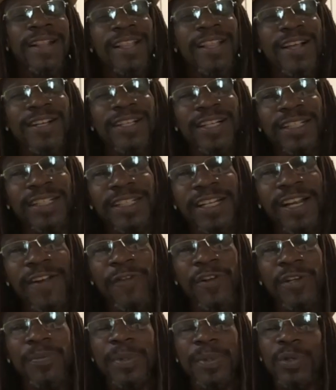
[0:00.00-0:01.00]
there's a
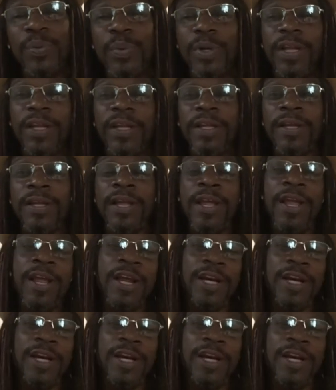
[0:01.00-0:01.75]
difference between